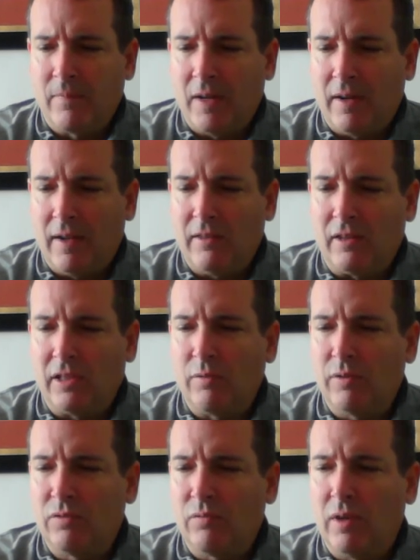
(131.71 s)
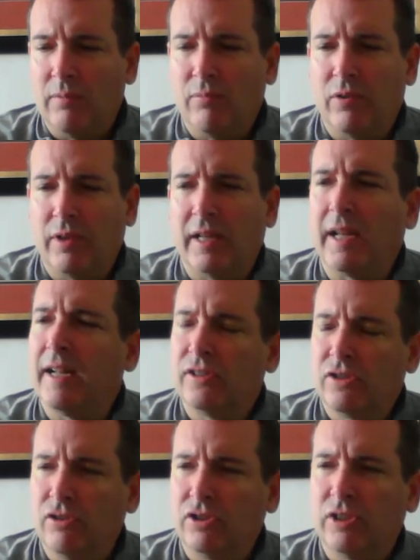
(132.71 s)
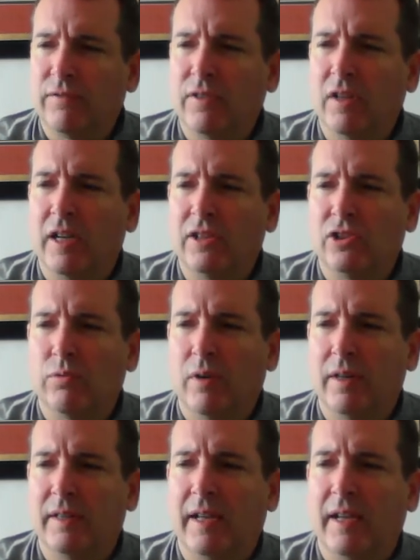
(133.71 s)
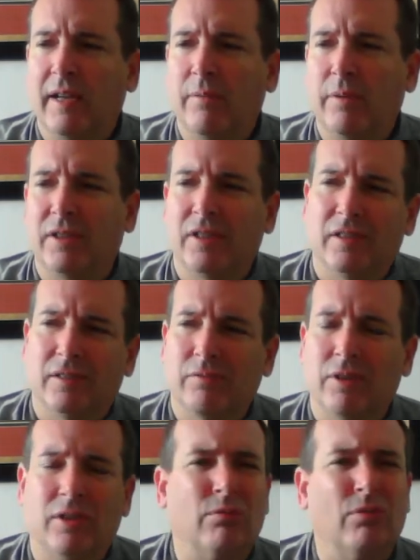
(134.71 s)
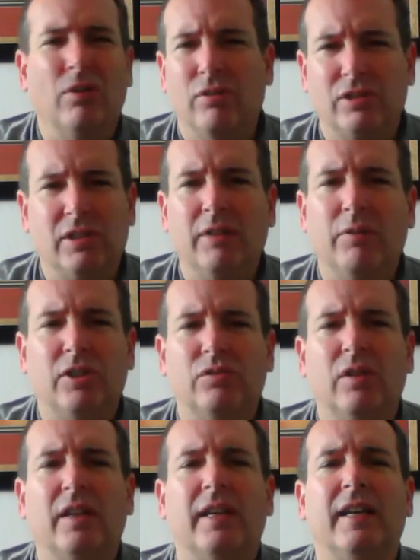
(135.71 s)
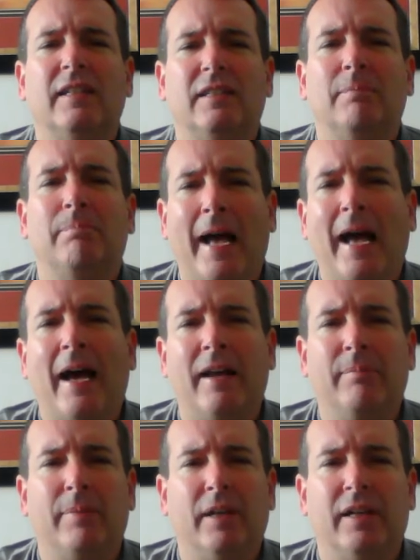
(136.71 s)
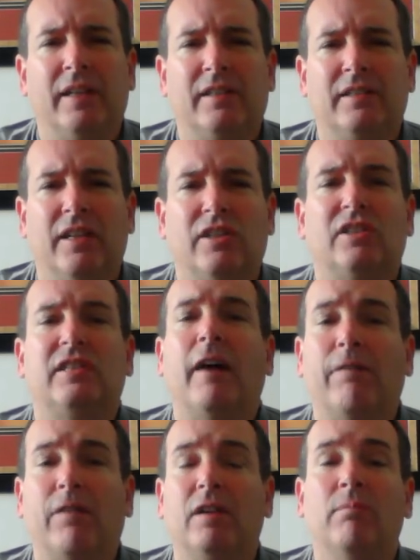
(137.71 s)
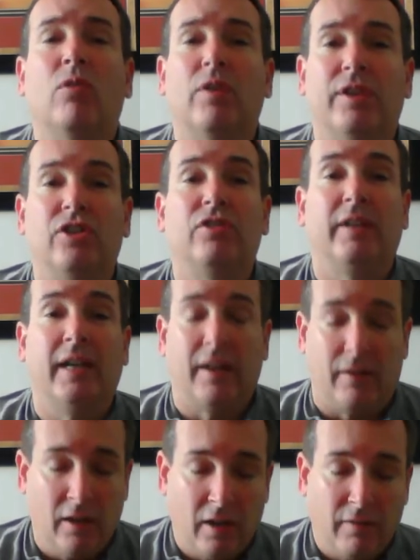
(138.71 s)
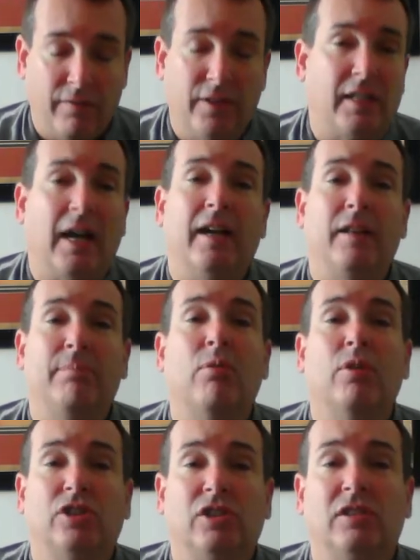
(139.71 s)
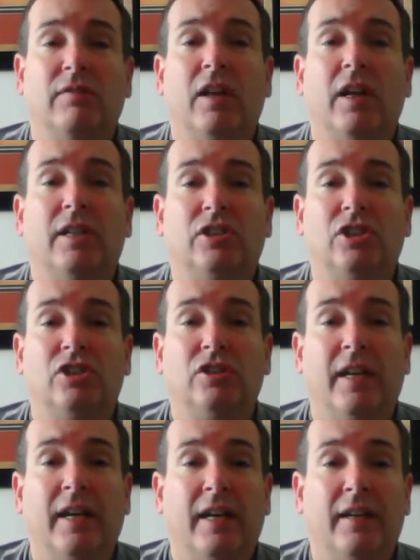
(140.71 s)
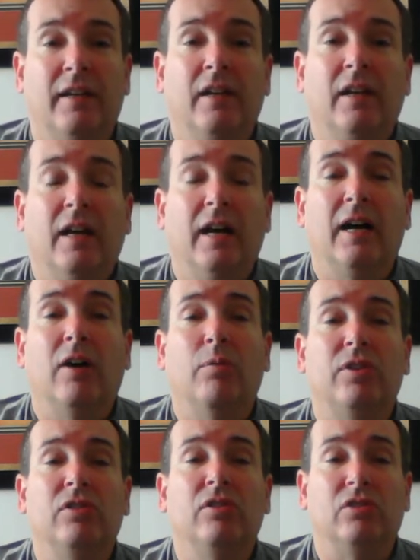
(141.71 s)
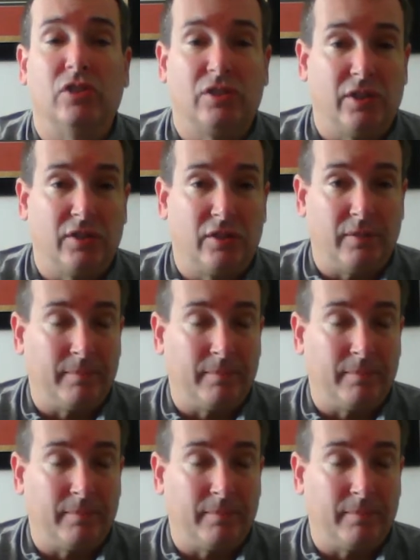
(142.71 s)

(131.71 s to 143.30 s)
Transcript: thought there was one more thing. I had sushi for lunch one day, which is with the rolls, which really isn't bad, but it's definitely more than you get from the tiny portions of lunch that you get with Nutrisystem.